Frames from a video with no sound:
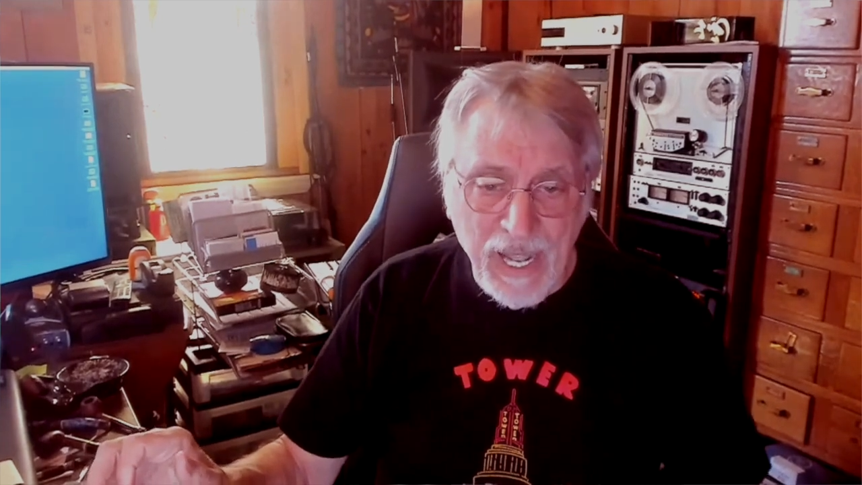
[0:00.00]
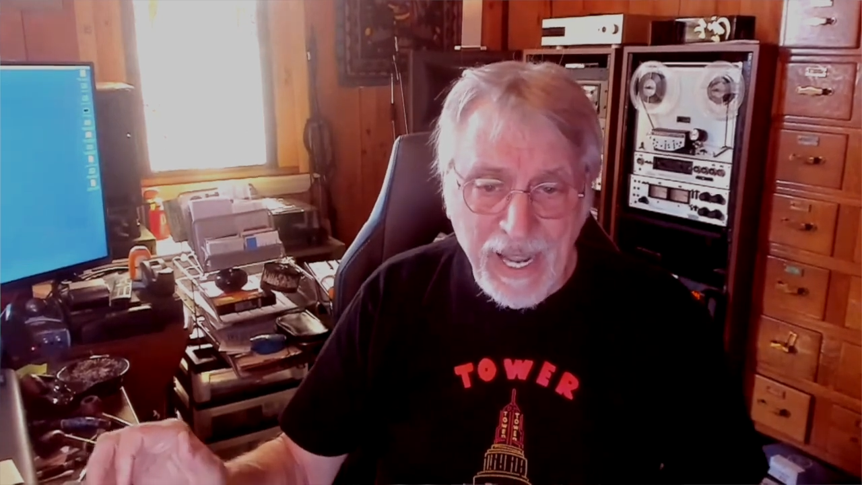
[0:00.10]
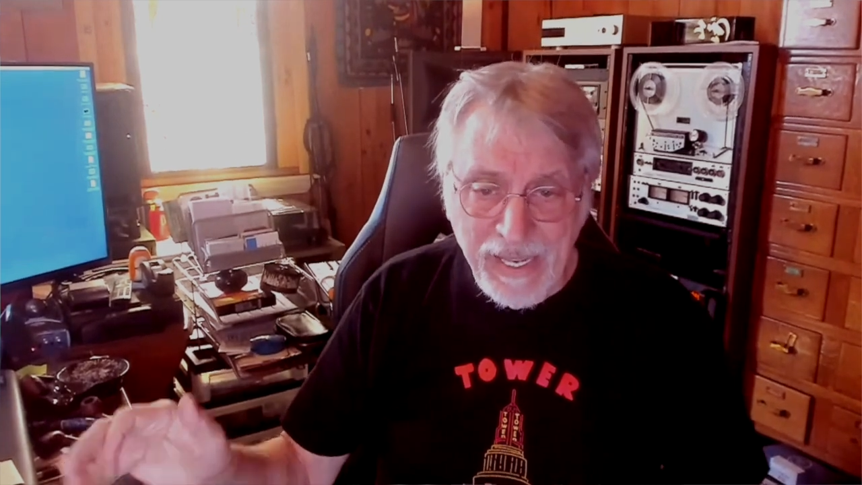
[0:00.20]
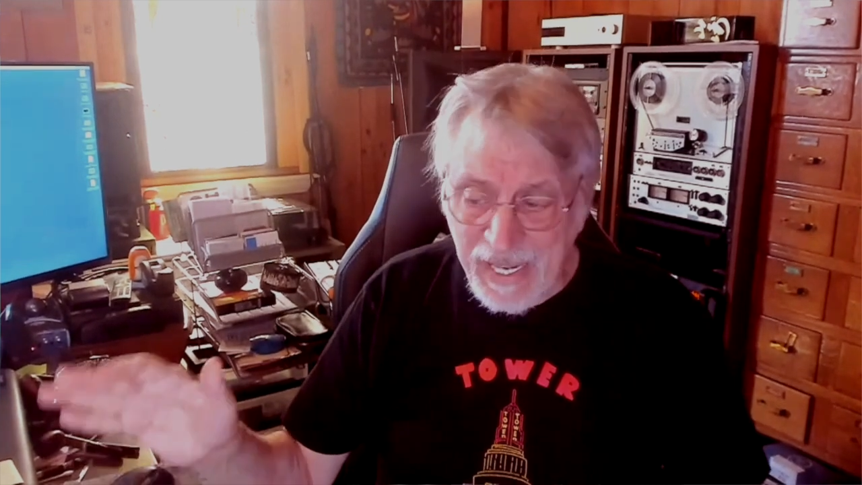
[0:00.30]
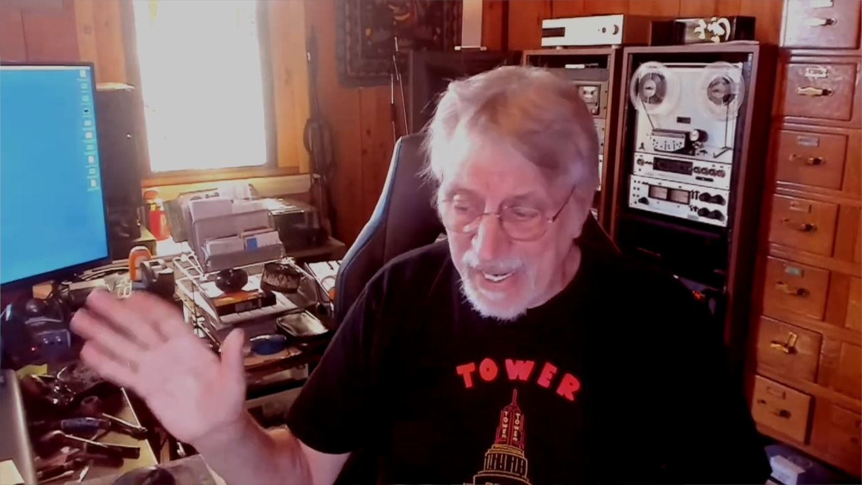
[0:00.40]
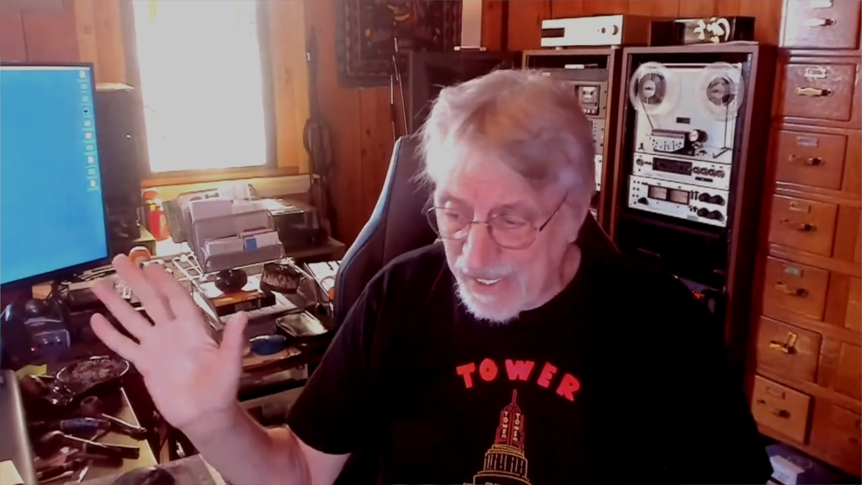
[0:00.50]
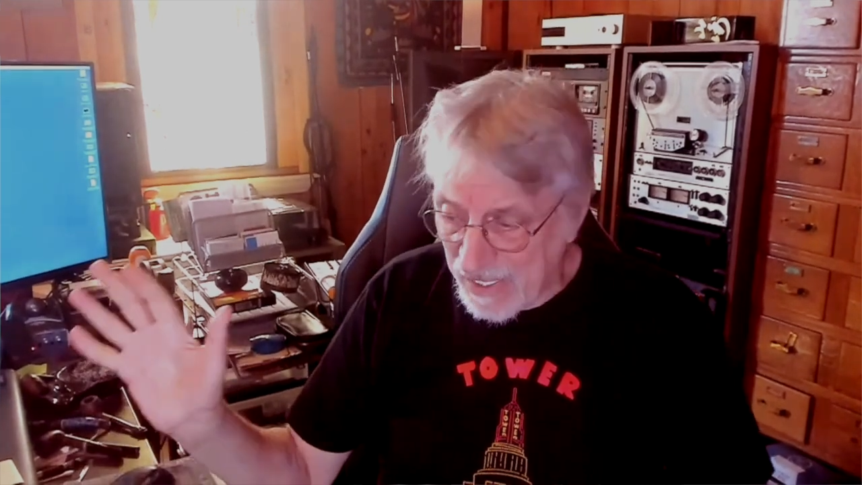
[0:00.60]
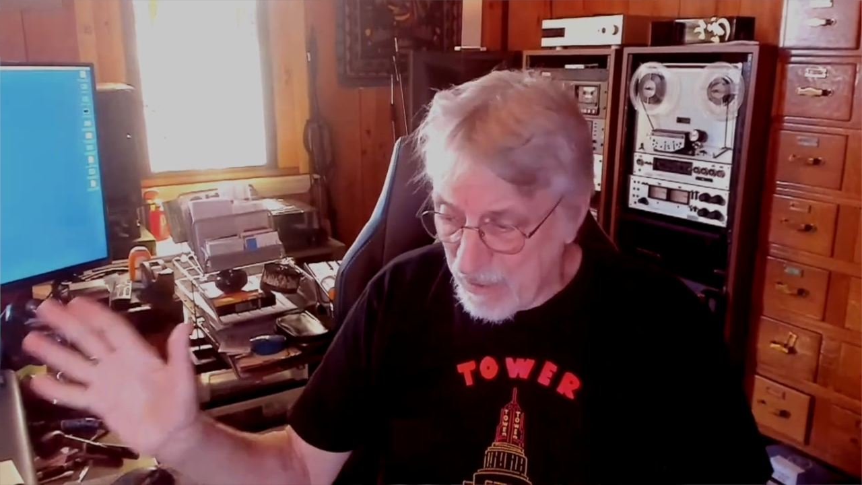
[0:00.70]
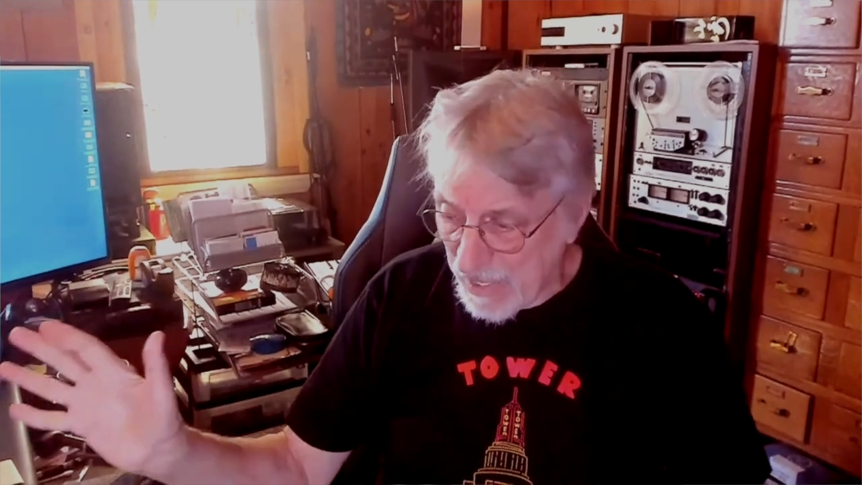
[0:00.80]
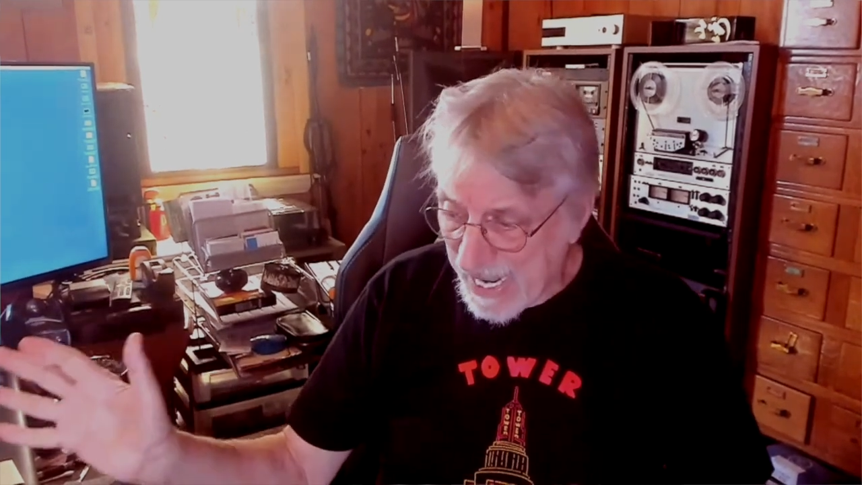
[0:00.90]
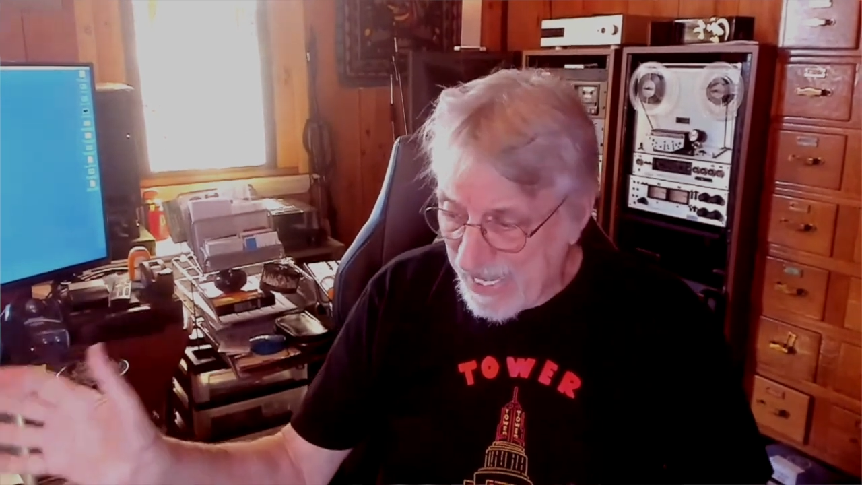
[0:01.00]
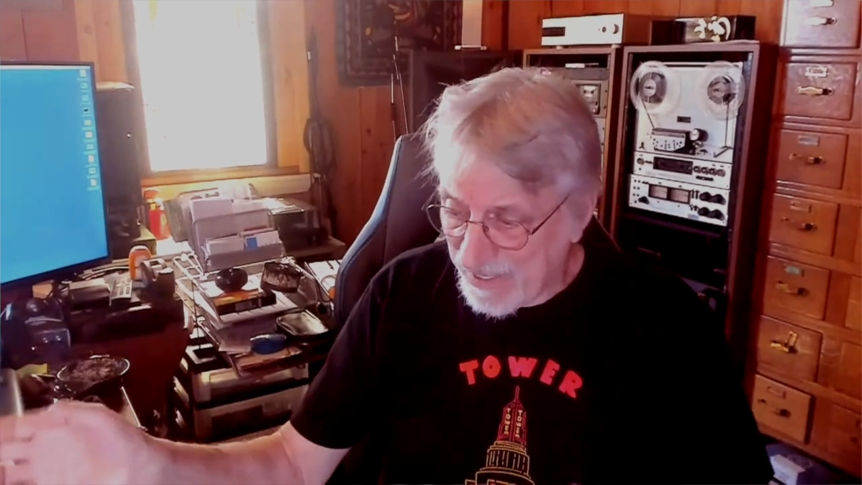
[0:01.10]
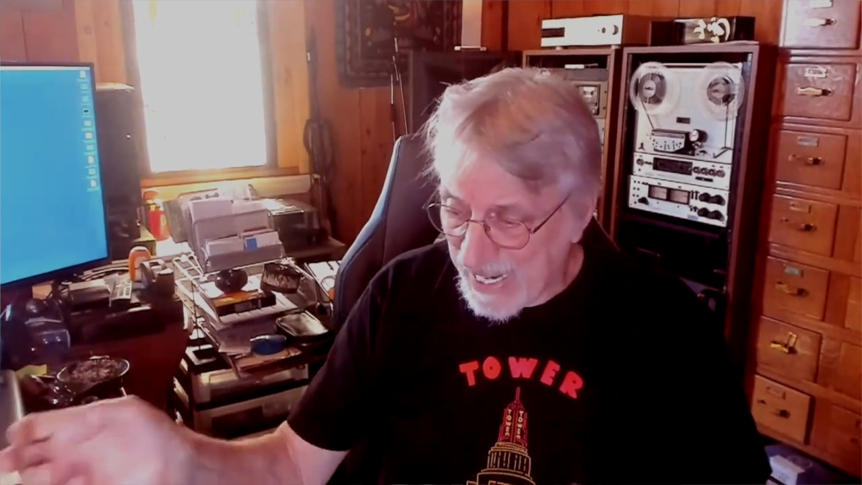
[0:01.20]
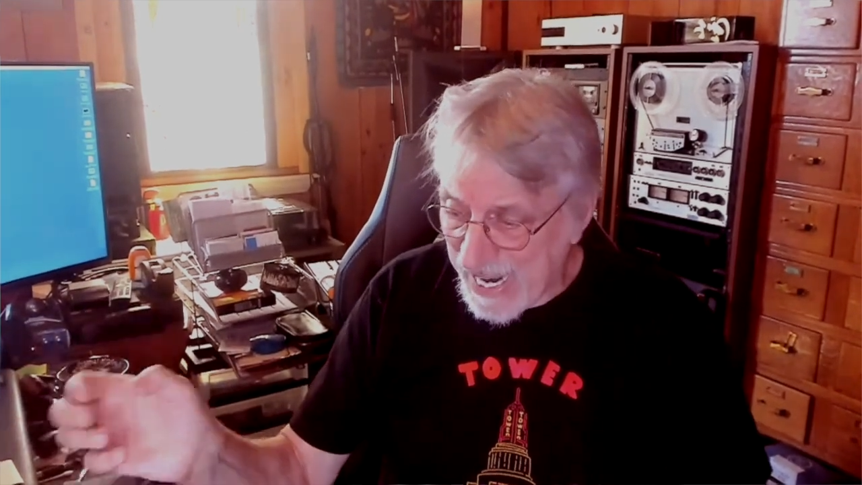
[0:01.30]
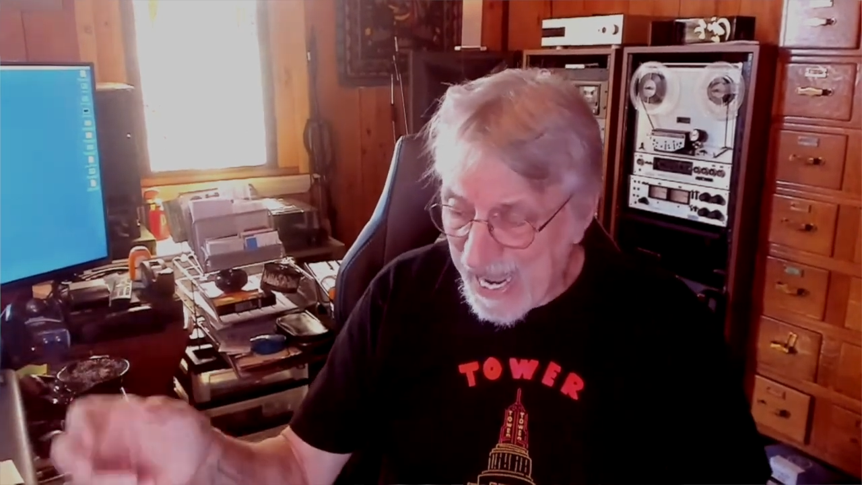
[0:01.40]
And then
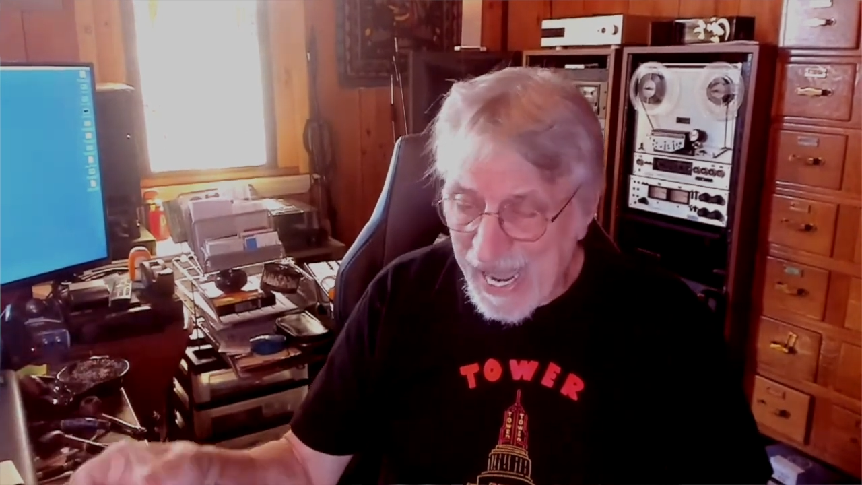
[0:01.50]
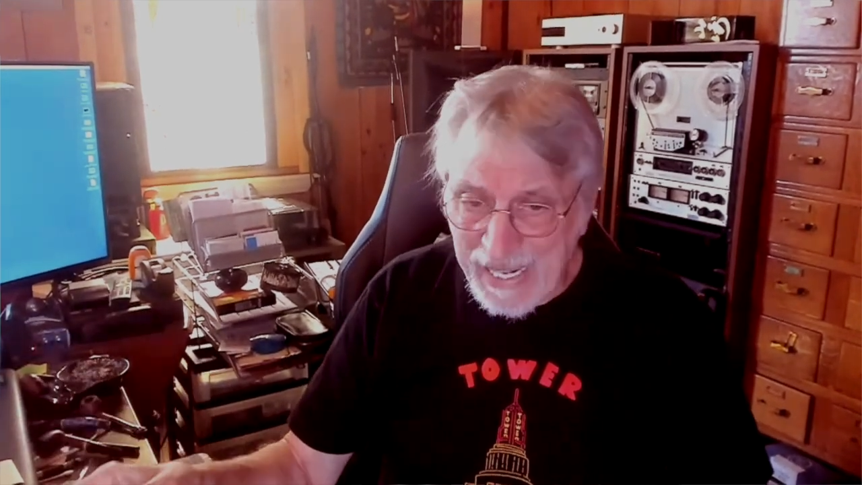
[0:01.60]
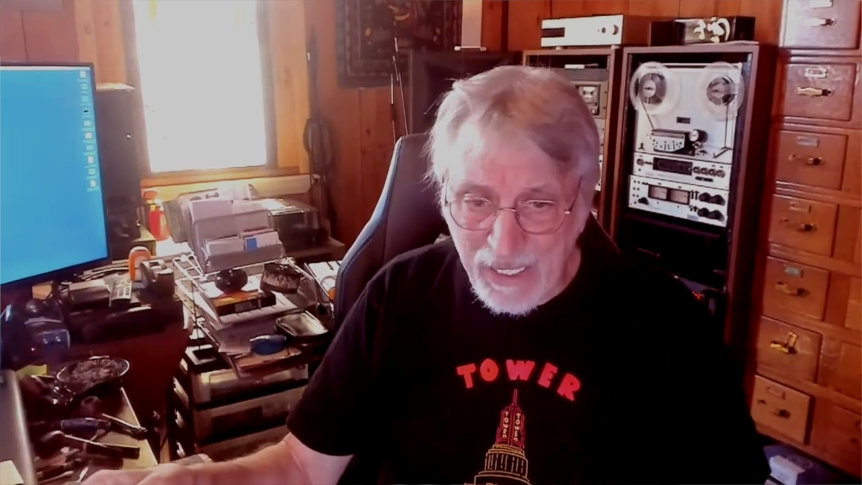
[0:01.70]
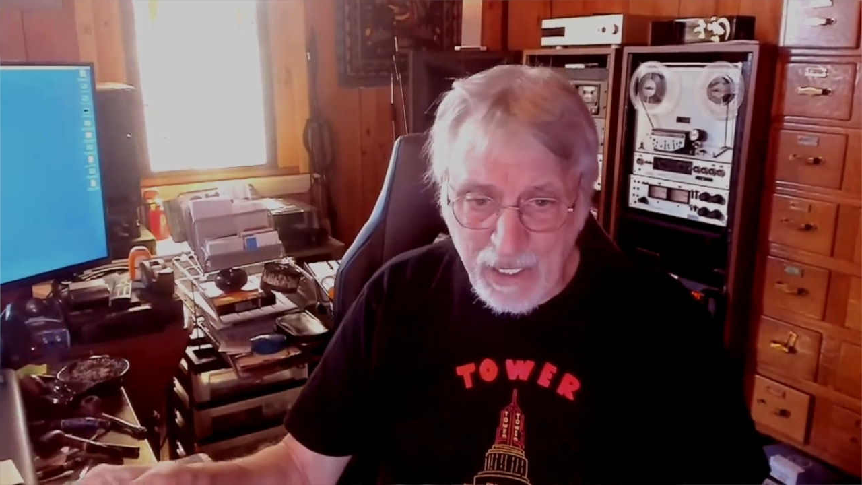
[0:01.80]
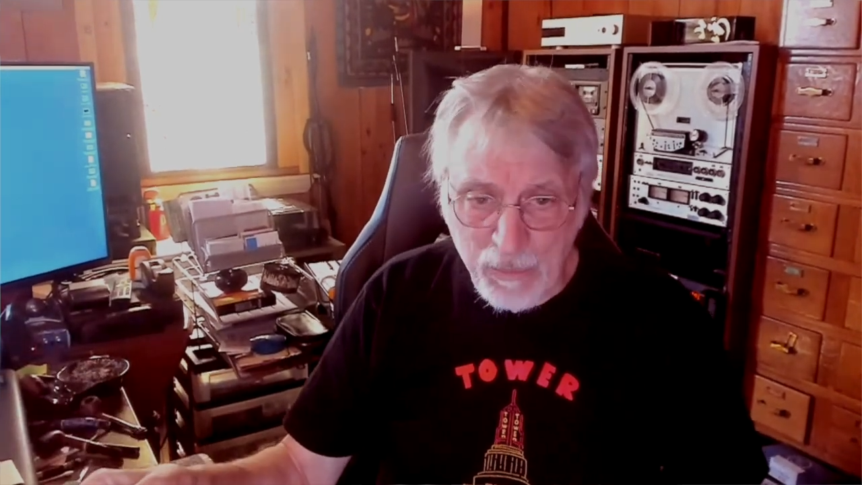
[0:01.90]
as I added